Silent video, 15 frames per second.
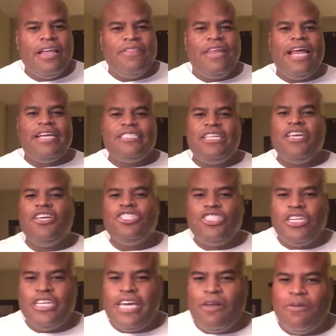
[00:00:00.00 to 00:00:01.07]
The next thing
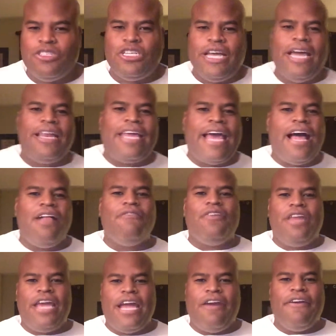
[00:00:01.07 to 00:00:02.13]
she did was she had
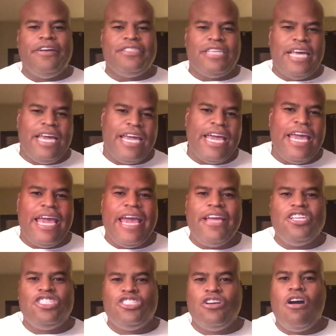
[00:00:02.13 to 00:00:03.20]
Calvin Harris, aka
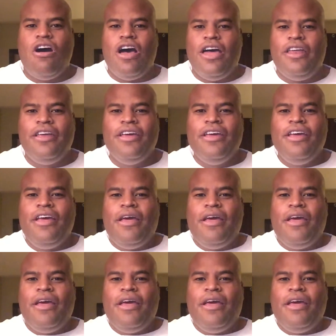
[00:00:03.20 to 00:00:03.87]
Sean,